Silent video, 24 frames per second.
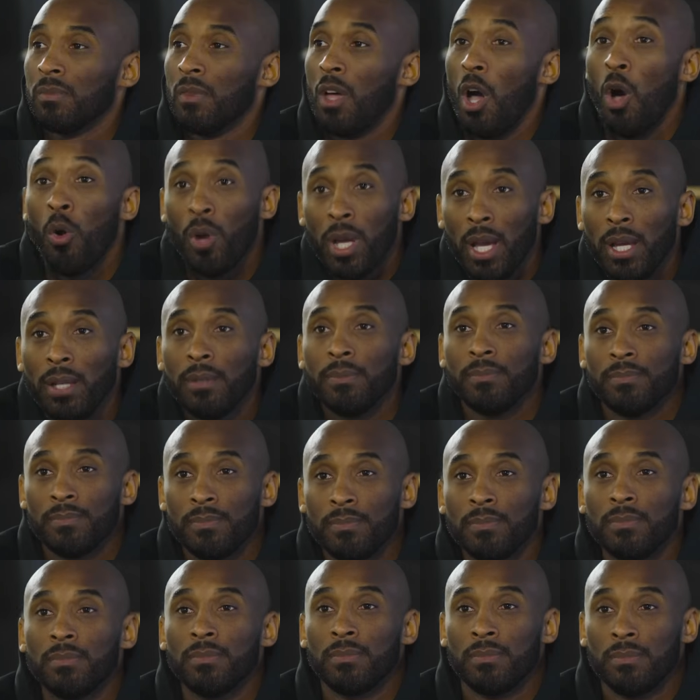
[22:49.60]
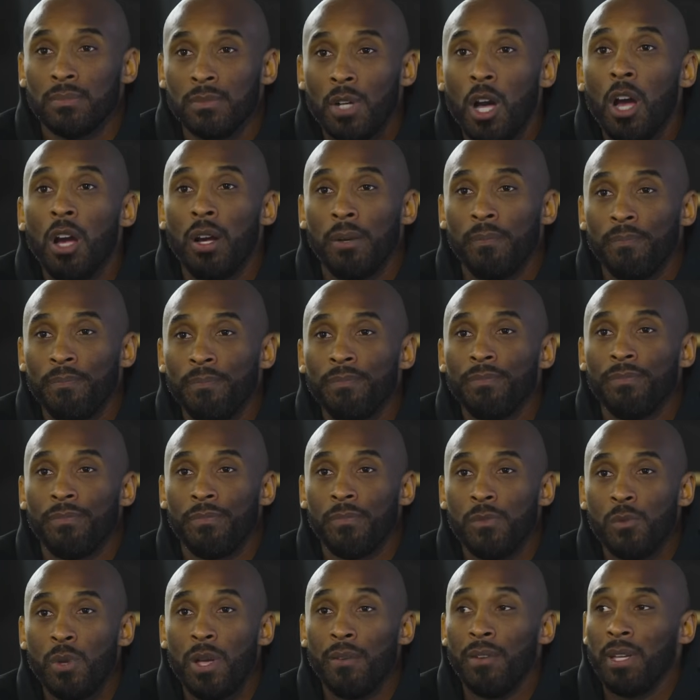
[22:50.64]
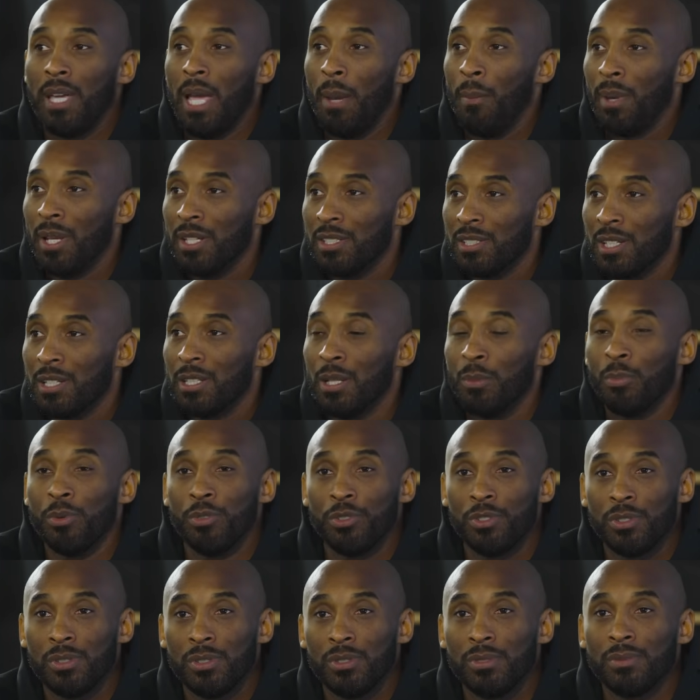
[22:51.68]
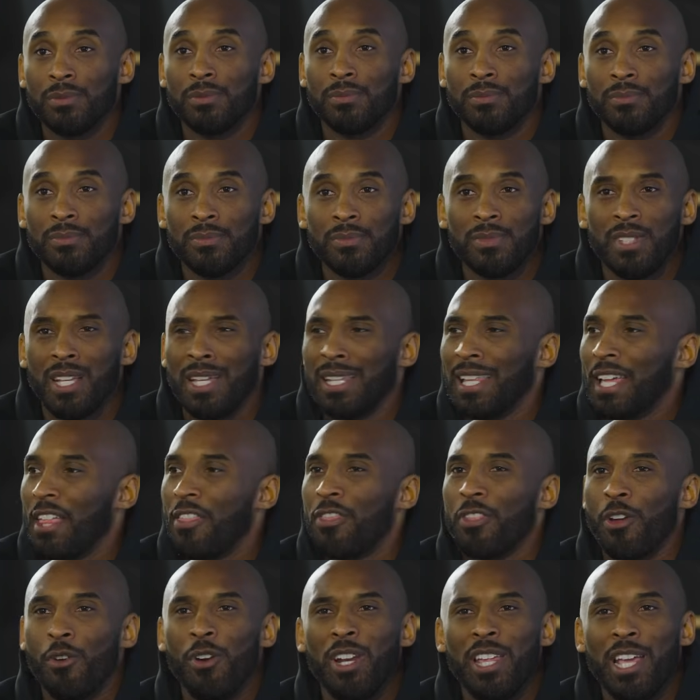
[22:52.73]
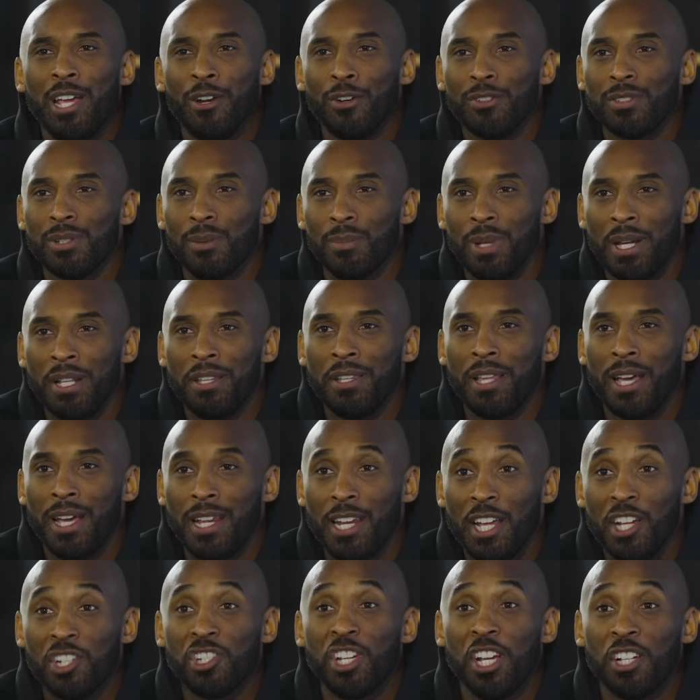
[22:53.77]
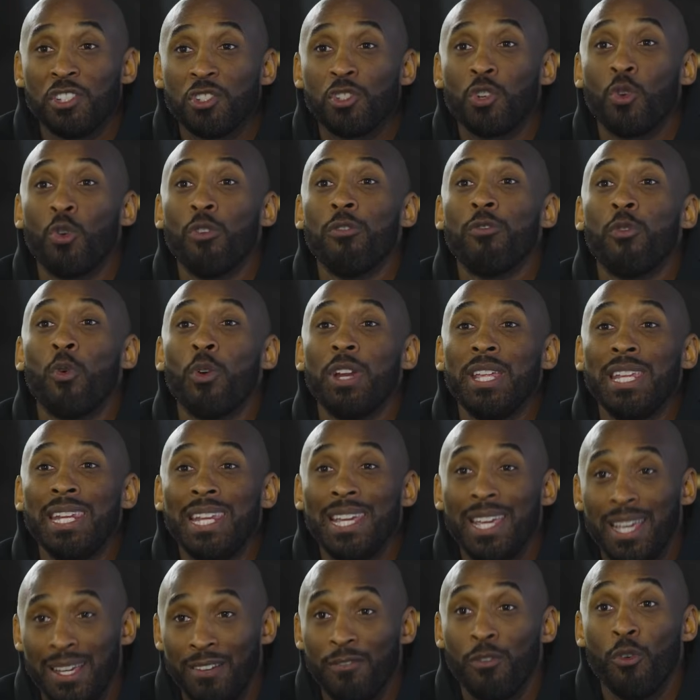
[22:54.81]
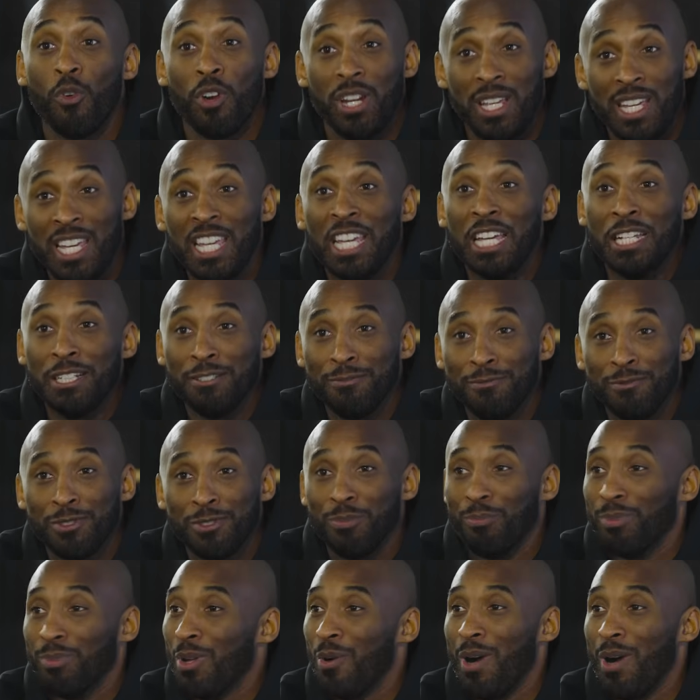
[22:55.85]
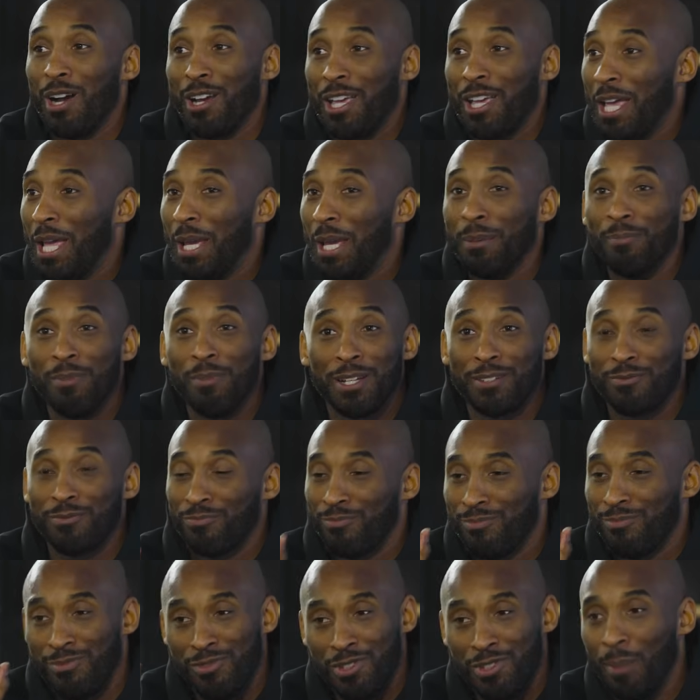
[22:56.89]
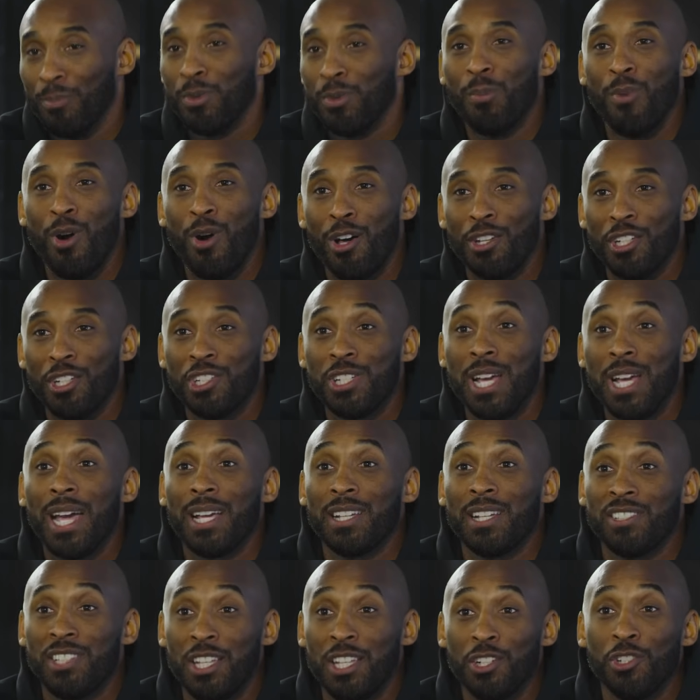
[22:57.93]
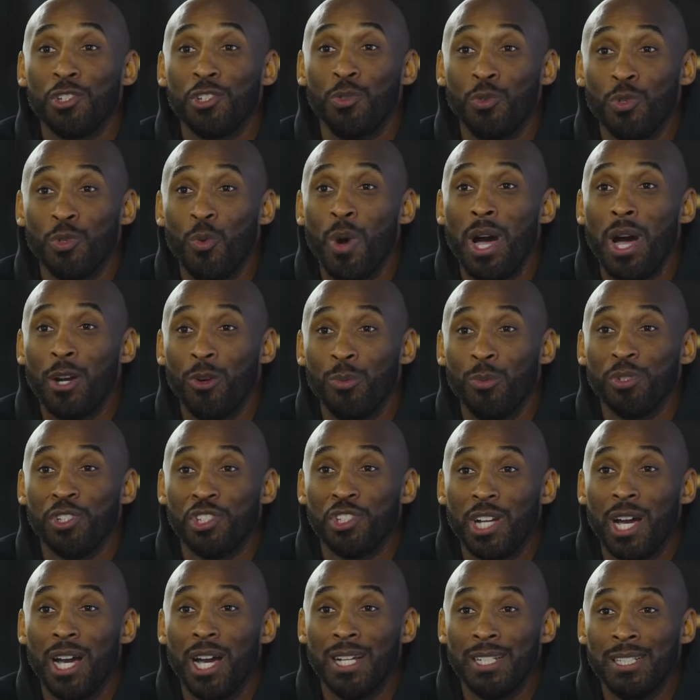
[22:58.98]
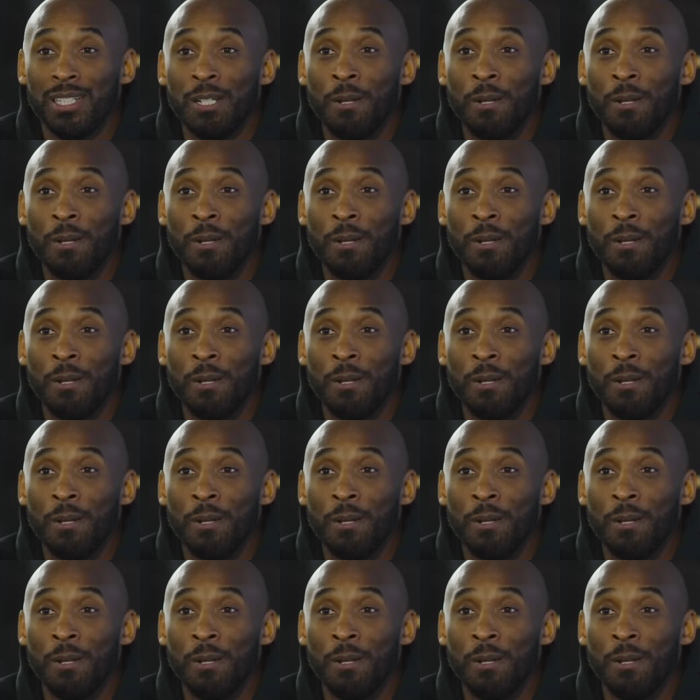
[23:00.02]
Okay. All right. You have a game against the Clippers. I think I had like 38 or something like that. And I had a chance to score 40 again. It was a blowout game. I dumped the ball in the Shaq instead of shooting a wide open shot.